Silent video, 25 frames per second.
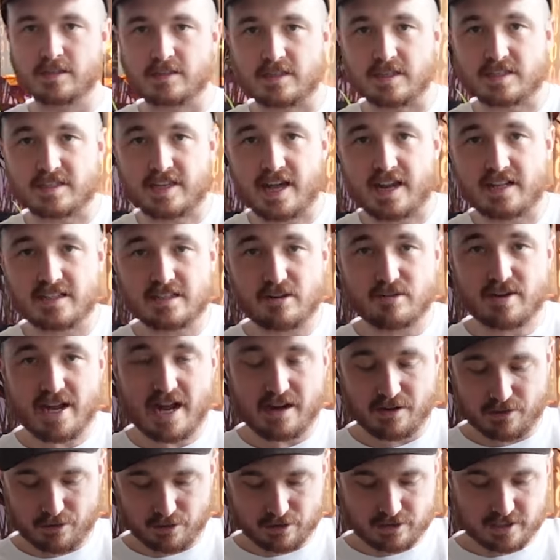This Cannondale
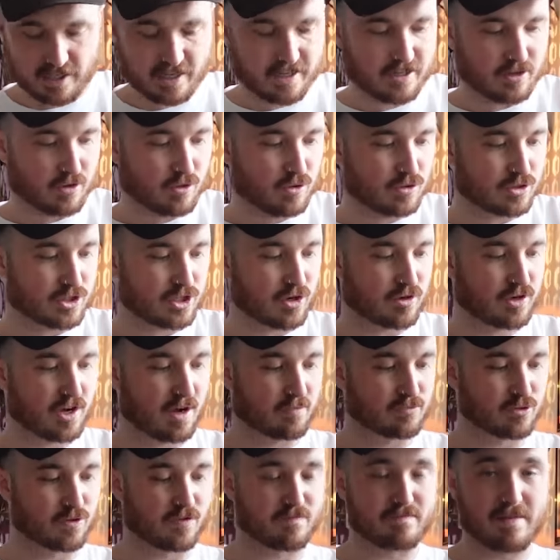CAAD13 also
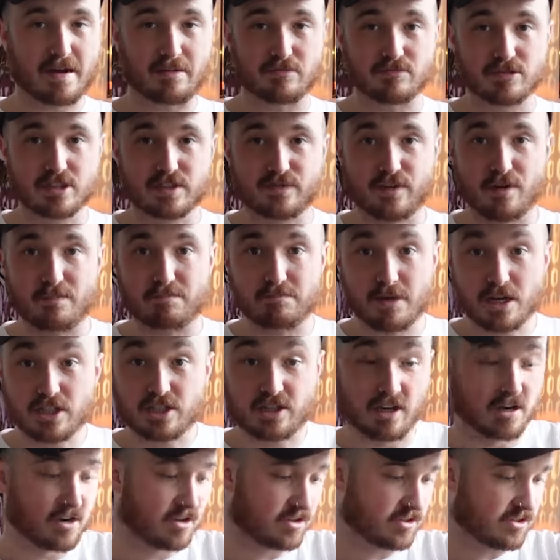comes with mounts for
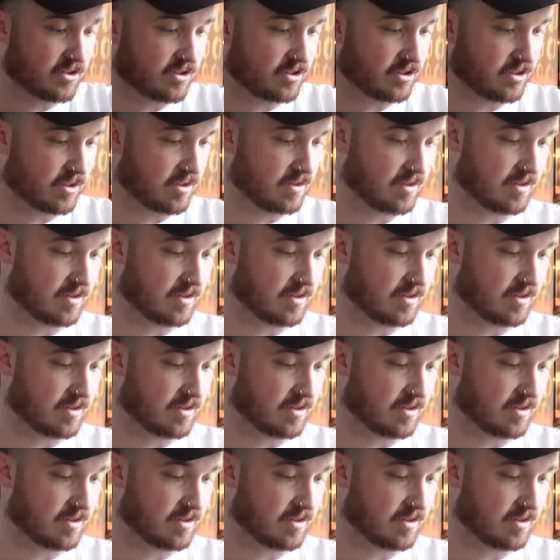mudguards.